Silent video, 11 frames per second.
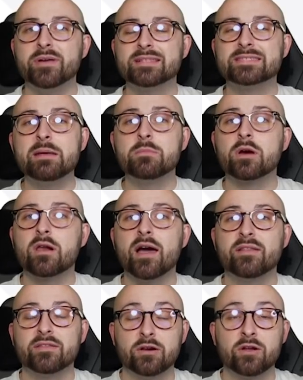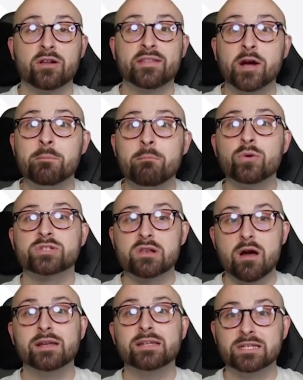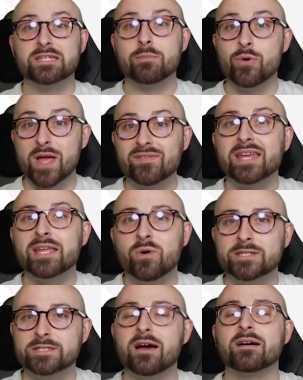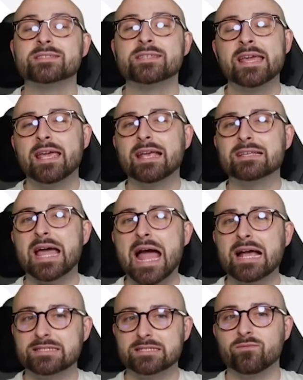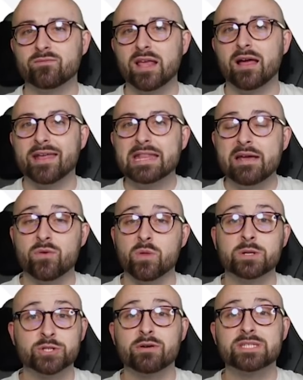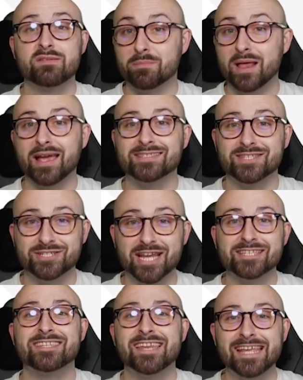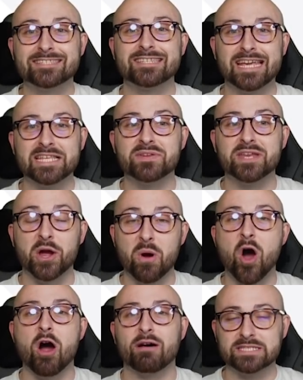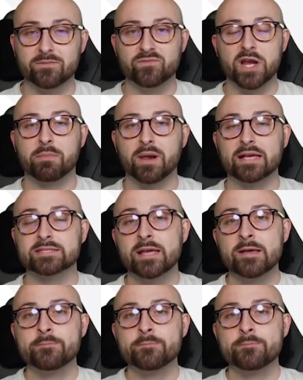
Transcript: but the team look like they are most likely to double, if anyone does, is Aston Villa. And therefore, the majority of the players suggested in today's video are Aston Villa players.